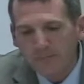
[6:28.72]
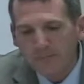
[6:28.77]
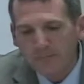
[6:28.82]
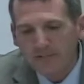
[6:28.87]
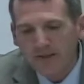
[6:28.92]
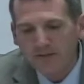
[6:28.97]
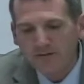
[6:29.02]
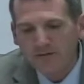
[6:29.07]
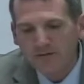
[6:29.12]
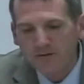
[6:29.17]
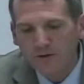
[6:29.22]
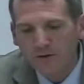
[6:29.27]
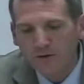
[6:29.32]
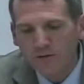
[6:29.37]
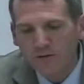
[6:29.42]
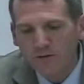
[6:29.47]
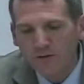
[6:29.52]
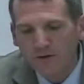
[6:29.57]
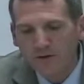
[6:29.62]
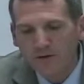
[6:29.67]
And so
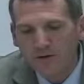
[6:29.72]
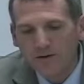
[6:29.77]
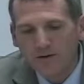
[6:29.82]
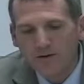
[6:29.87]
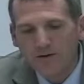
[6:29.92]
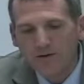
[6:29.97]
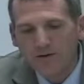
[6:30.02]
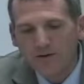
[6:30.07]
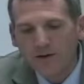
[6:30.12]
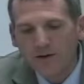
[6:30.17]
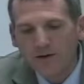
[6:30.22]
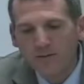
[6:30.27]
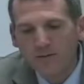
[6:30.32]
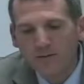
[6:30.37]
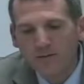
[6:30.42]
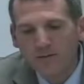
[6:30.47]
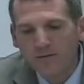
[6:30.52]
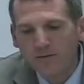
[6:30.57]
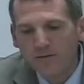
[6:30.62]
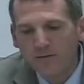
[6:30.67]
if we're going to talk
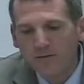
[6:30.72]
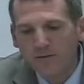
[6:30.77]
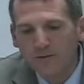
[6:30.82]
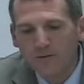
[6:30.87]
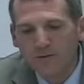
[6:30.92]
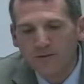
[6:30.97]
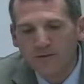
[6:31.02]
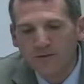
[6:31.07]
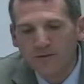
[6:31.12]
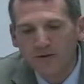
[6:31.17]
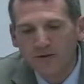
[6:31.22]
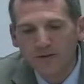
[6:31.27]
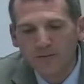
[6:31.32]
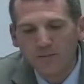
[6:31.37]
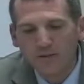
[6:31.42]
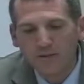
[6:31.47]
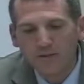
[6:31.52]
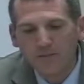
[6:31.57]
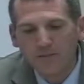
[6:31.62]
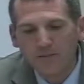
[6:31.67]
about a furlough, we're going to talk
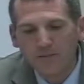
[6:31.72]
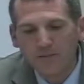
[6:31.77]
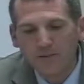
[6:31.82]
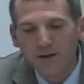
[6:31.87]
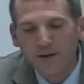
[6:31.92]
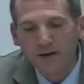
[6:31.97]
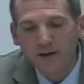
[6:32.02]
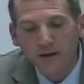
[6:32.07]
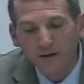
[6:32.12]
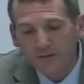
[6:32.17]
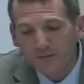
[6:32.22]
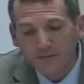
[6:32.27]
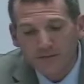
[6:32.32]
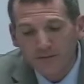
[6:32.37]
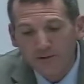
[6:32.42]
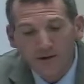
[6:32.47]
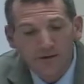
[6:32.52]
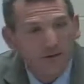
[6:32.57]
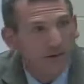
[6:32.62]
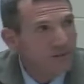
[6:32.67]
about it from
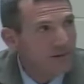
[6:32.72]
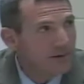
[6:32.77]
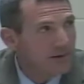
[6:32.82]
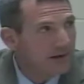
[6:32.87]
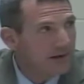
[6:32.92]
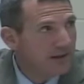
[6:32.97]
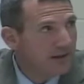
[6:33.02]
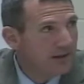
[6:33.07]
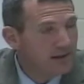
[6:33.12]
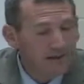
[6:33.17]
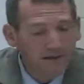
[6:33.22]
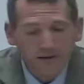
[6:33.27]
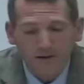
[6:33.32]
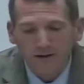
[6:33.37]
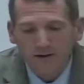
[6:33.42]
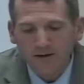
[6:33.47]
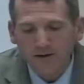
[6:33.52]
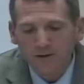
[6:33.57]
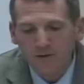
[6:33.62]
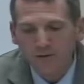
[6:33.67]
for everybody
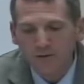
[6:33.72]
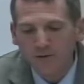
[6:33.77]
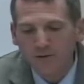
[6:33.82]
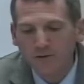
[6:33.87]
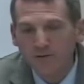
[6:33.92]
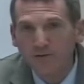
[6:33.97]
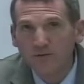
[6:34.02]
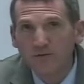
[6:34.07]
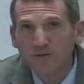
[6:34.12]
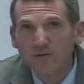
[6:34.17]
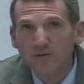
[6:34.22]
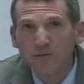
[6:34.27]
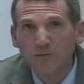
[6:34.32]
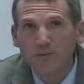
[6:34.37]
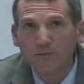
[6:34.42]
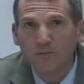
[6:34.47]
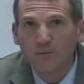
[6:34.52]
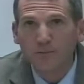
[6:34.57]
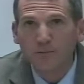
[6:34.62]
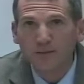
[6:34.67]
uh, through the whole system,
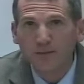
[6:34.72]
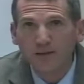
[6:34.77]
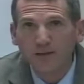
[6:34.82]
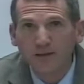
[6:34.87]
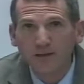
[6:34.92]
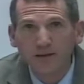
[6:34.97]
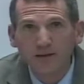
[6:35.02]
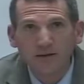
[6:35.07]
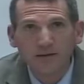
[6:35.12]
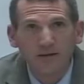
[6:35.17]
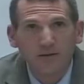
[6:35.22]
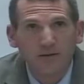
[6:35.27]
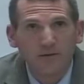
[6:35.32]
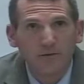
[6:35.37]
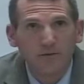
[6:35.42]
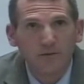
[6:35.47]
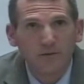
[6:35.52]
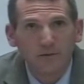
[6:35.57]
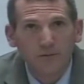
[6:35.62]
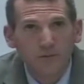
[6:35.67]
superintendent,
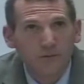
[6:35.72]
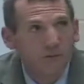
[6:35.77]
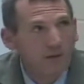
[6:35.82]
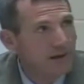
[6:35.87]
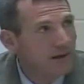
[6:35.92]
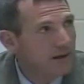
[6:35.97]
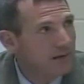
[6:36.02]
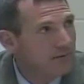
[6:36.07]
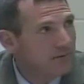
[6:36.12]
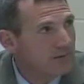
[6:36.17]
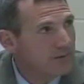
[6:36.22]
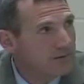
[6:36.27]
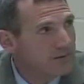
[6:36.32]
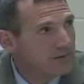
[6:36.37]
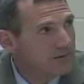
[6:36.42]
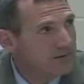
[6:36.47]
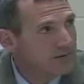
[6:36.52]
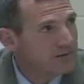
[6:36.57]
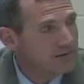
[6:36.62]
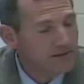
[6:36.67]
through every
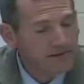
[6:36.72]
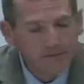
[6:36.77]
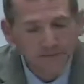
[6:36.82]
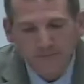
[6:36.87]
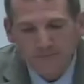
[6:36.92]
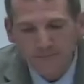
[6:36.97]
person here.